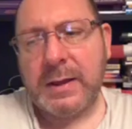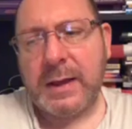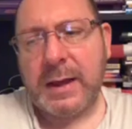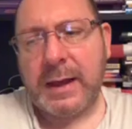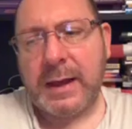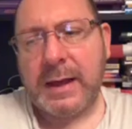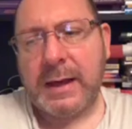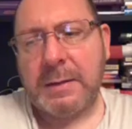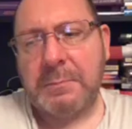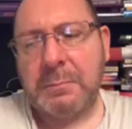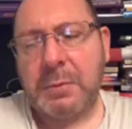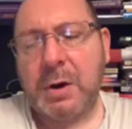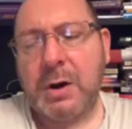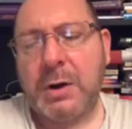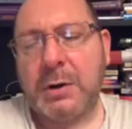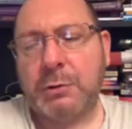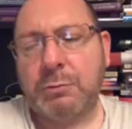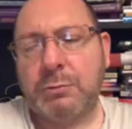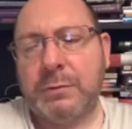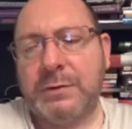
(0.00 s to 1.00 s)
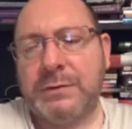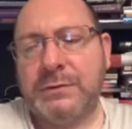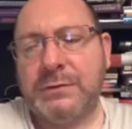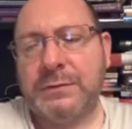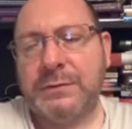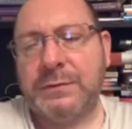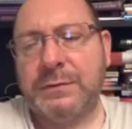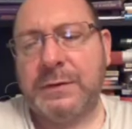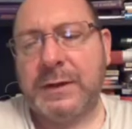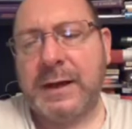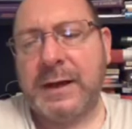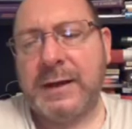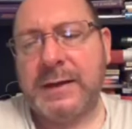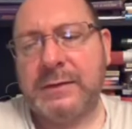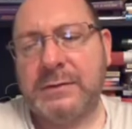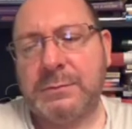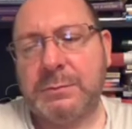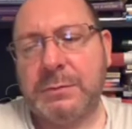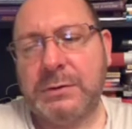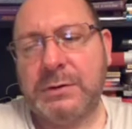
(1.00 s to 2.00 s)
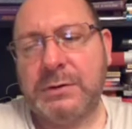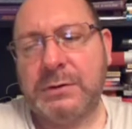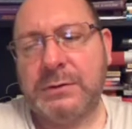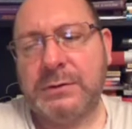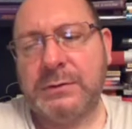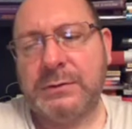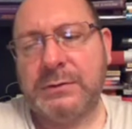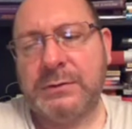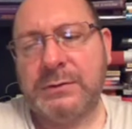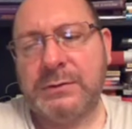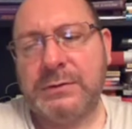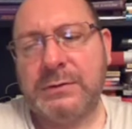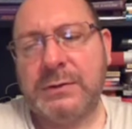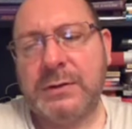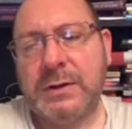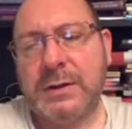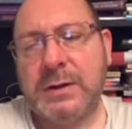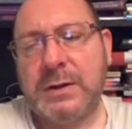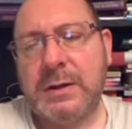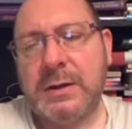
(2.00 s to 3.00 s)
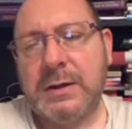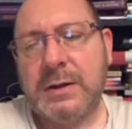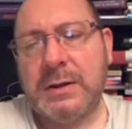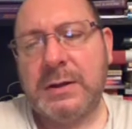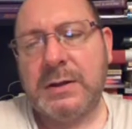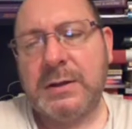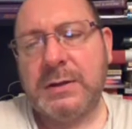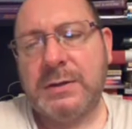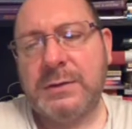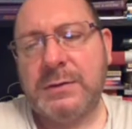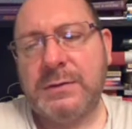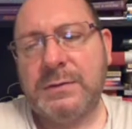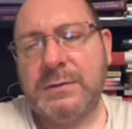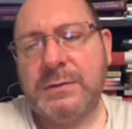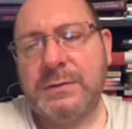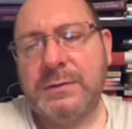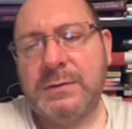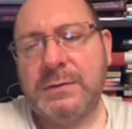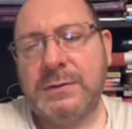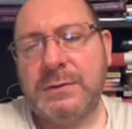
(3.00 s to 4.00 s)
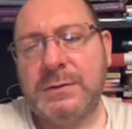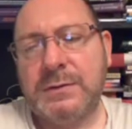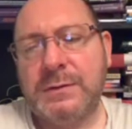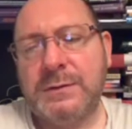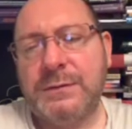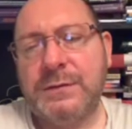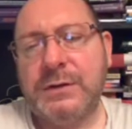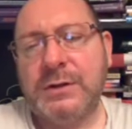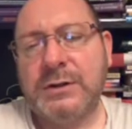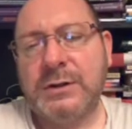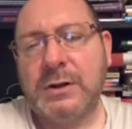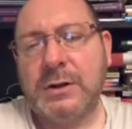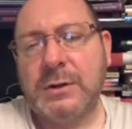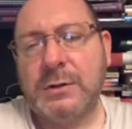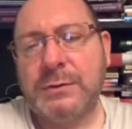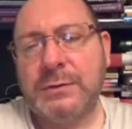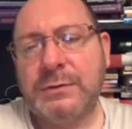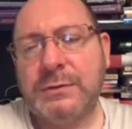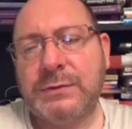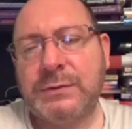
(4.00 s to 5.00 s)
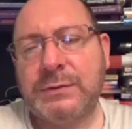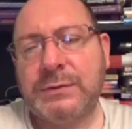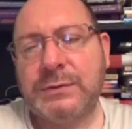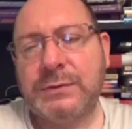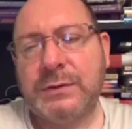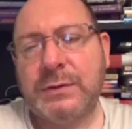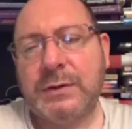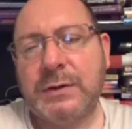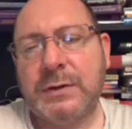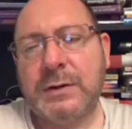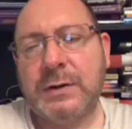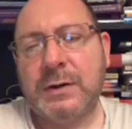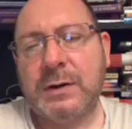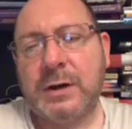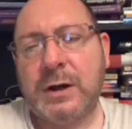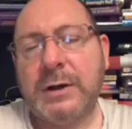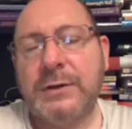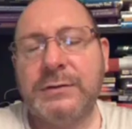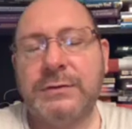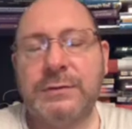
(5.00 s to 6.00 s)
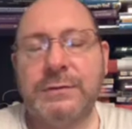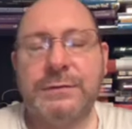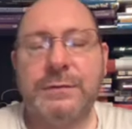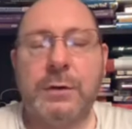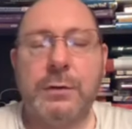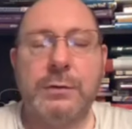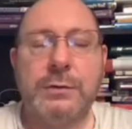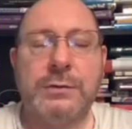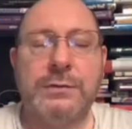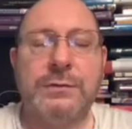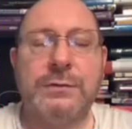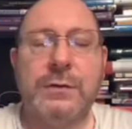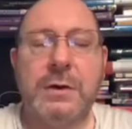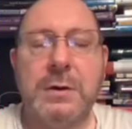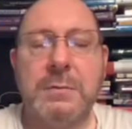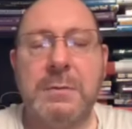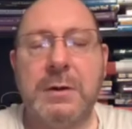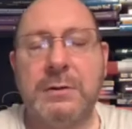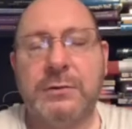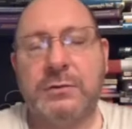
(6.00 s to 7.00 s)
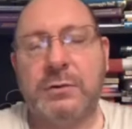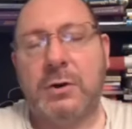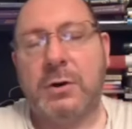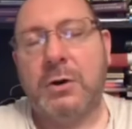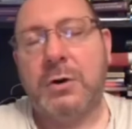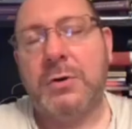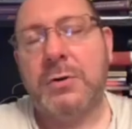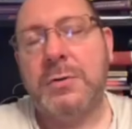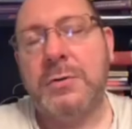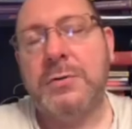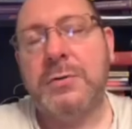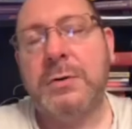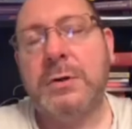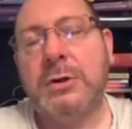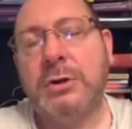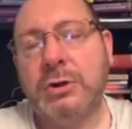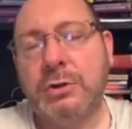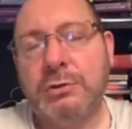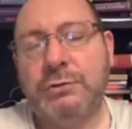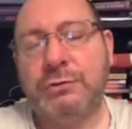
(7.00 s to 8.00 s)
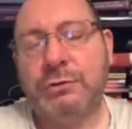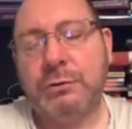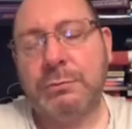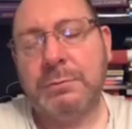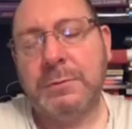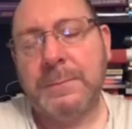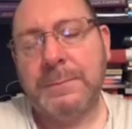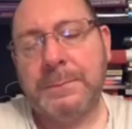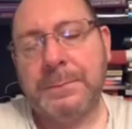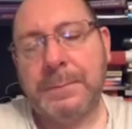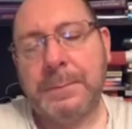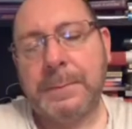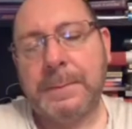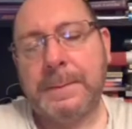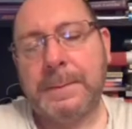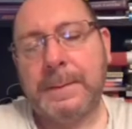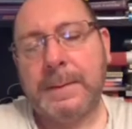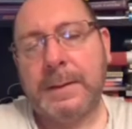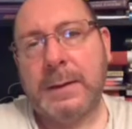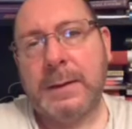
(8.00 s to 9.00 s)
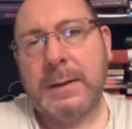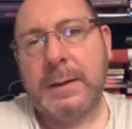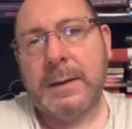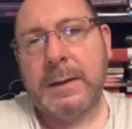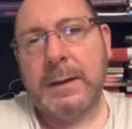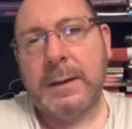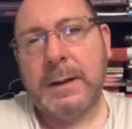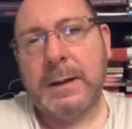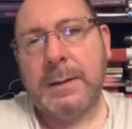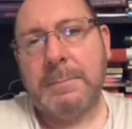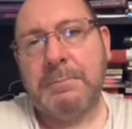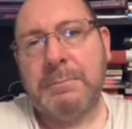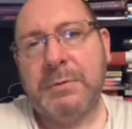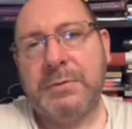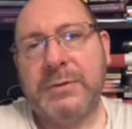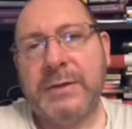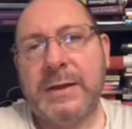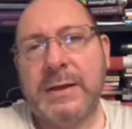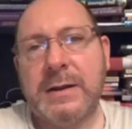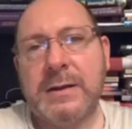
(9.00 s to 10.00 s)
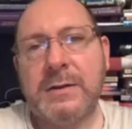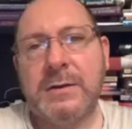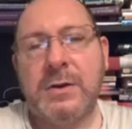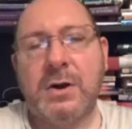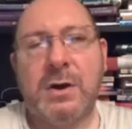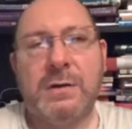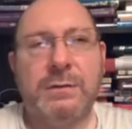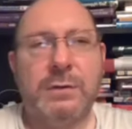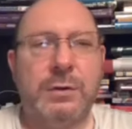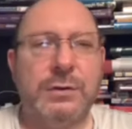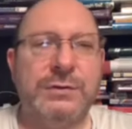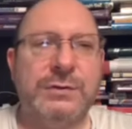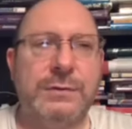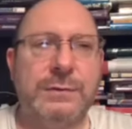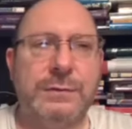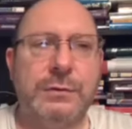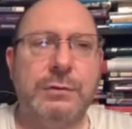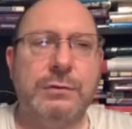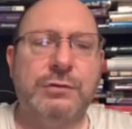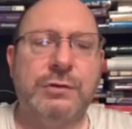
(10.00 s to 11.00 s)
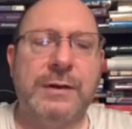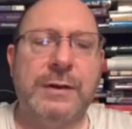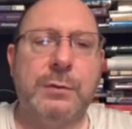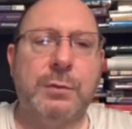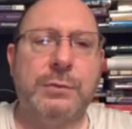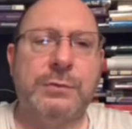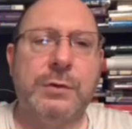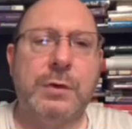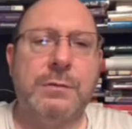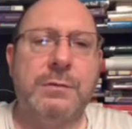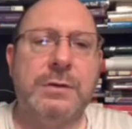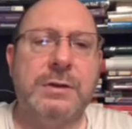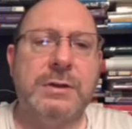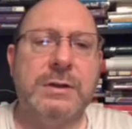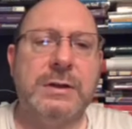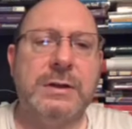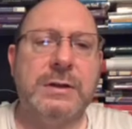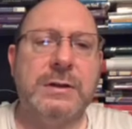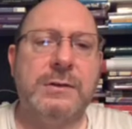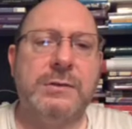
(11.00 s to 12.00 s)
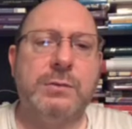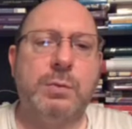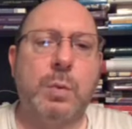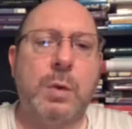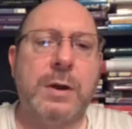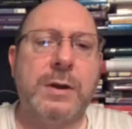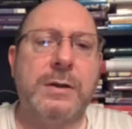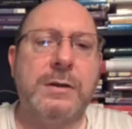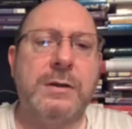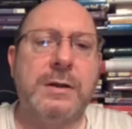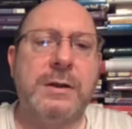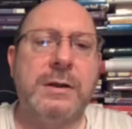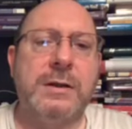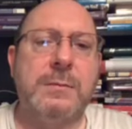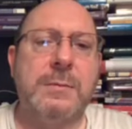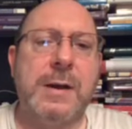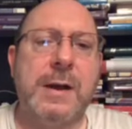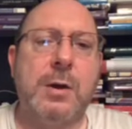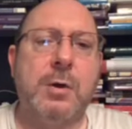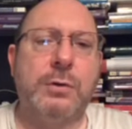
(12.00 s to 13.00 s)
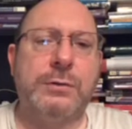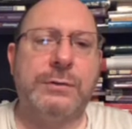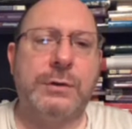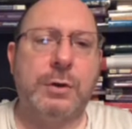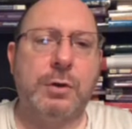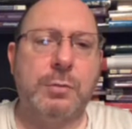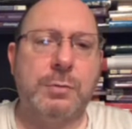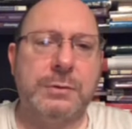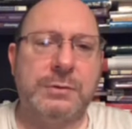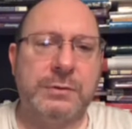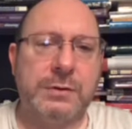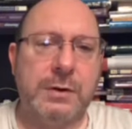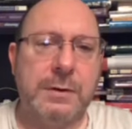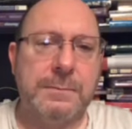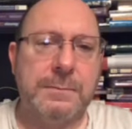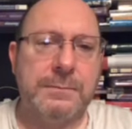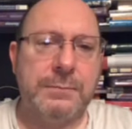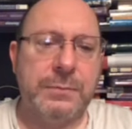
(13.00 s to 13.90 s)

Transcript: And part of the reason for that is because the videos, I used to focus very much on YouTube, but then I've lost a few channels over the years, one in about October time,